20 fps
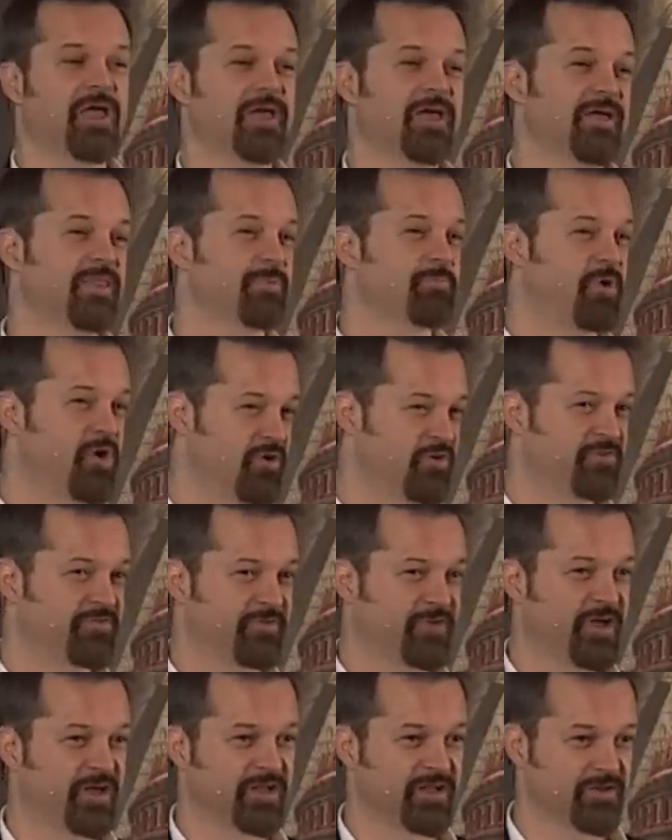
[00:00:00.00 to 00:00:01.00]
In the
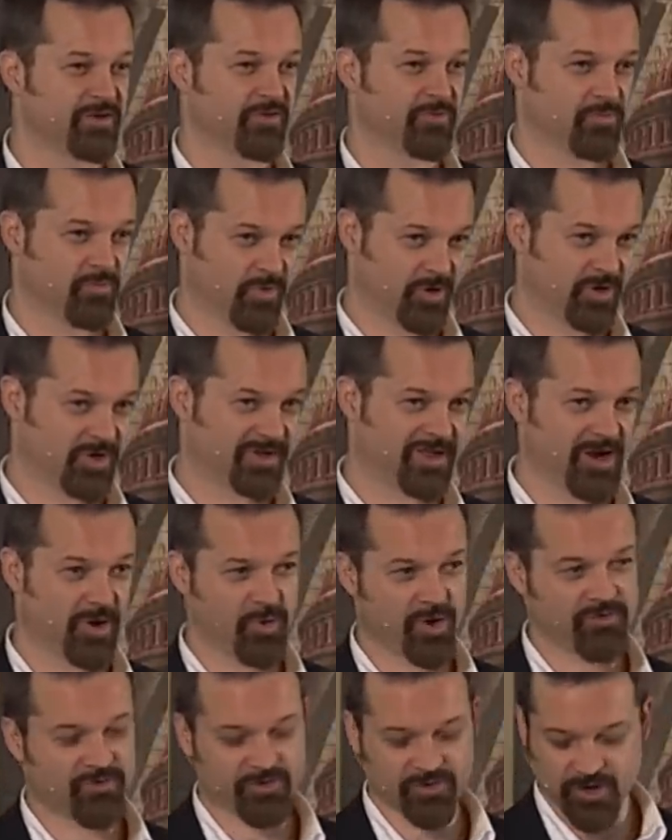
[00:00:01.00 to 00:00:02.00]
post-flood world,
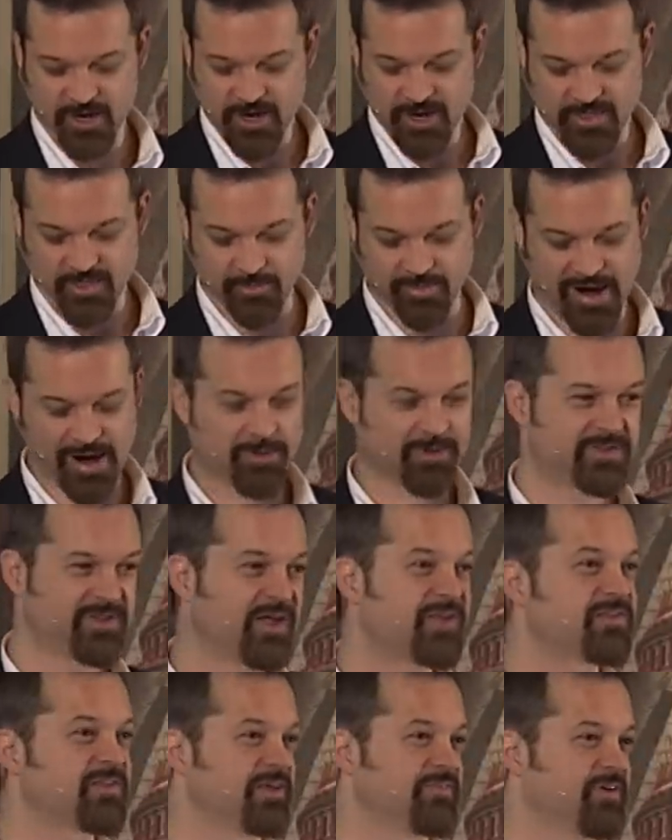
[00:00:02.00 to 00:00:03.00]
however, the Bible
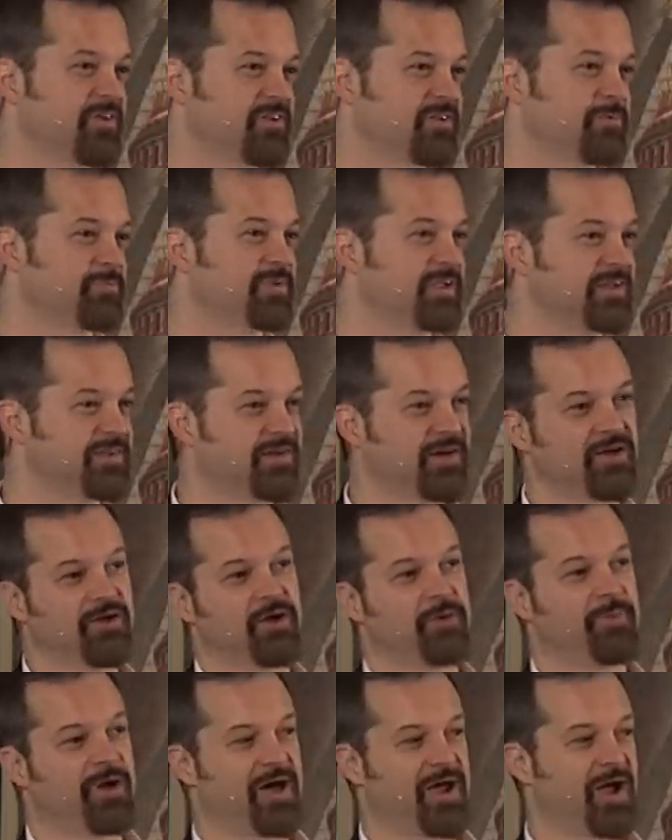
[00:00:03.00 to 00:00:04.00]
does give us some detail
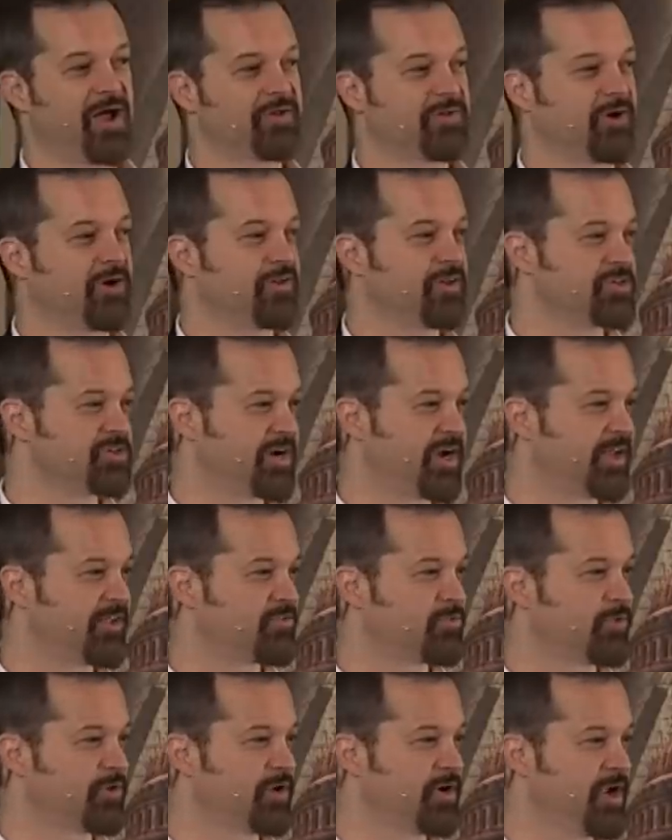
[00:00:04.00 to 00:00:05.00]
about how tall the
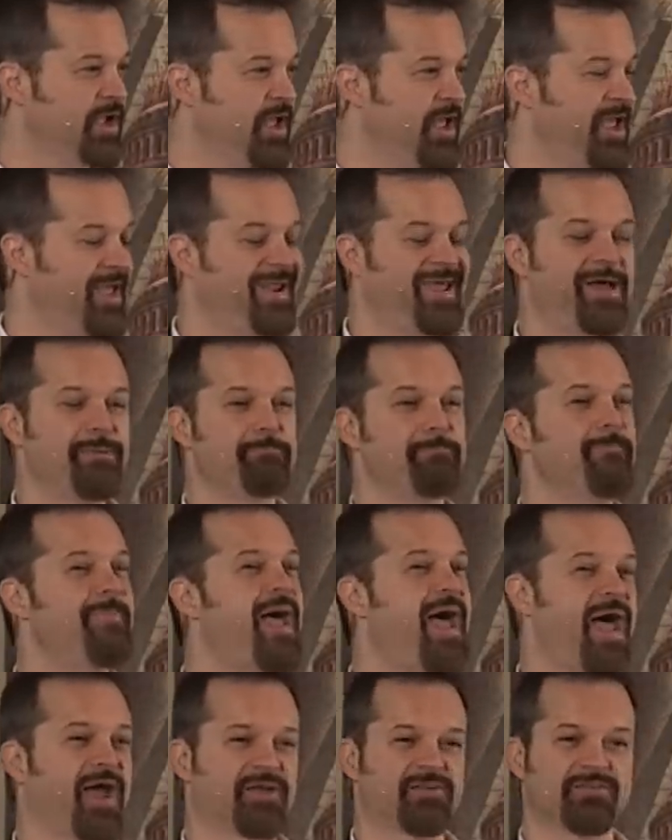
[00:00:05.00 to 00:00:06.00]
giants were, and at
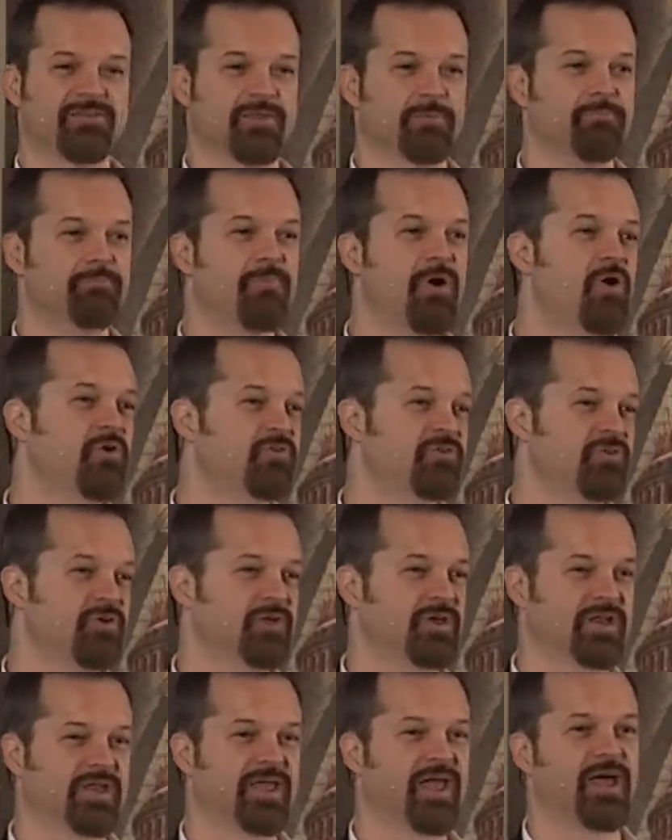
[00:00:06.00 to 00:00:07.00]
max, the most you
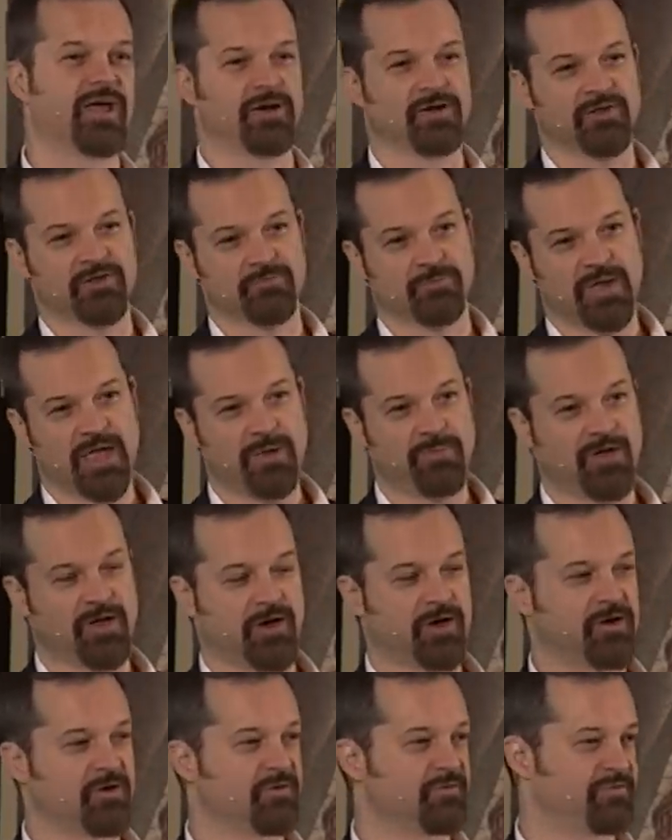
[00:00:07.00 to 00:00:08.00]
could get is maybe one
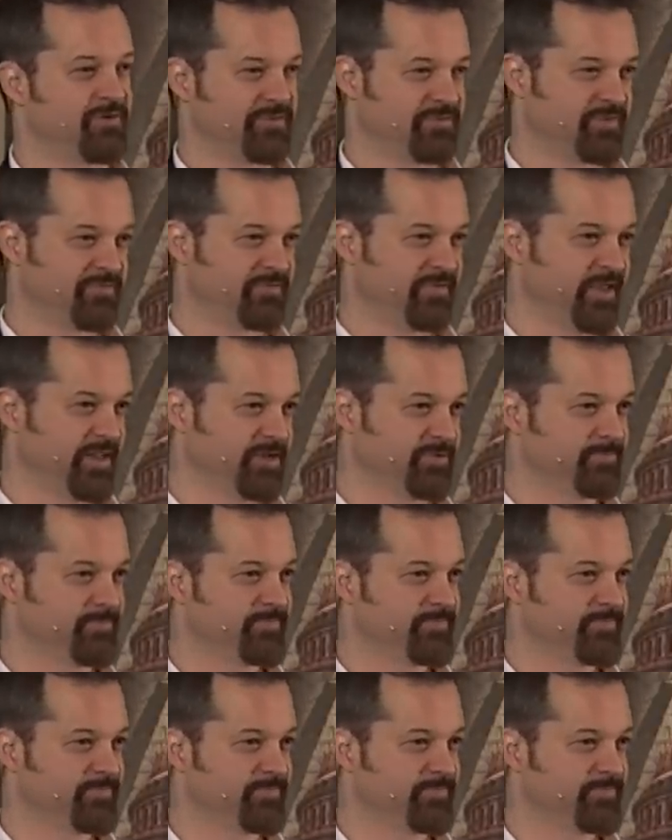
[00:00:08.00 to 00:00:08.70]
hundred fifty feet.